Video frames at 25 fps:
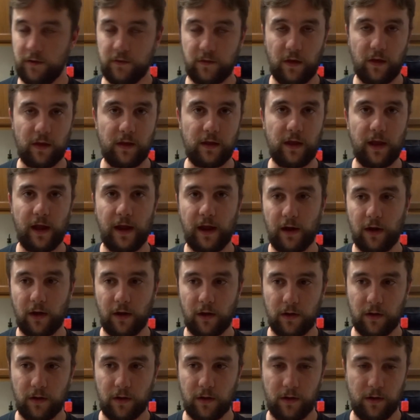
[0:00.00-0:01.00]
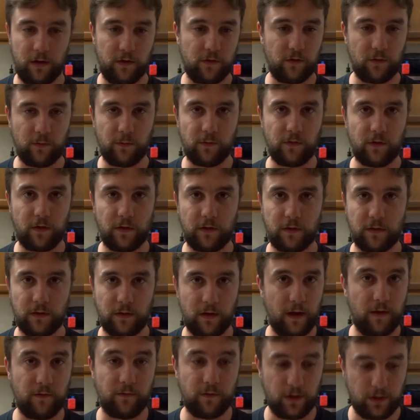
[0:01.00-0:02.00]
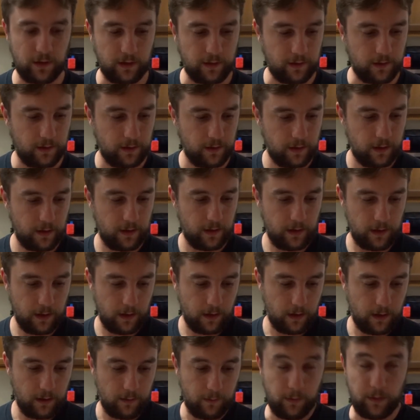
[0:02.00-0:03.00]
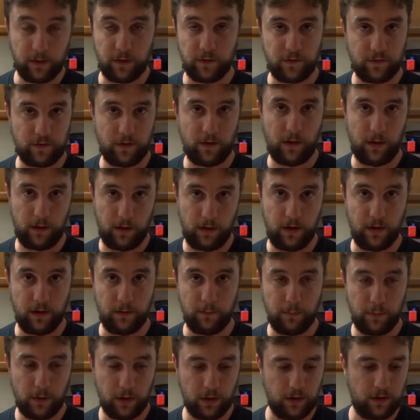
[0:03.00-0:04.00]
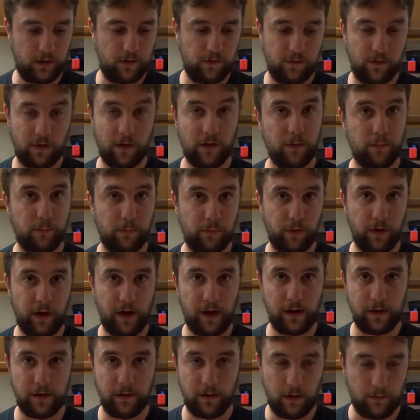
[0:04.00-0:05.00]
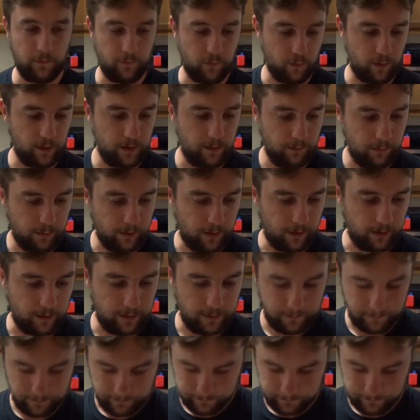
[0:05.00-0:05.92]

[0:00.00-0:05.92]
it's in the air, it's almost on everything. But it's uh, in abundance on the bran of wheat berry.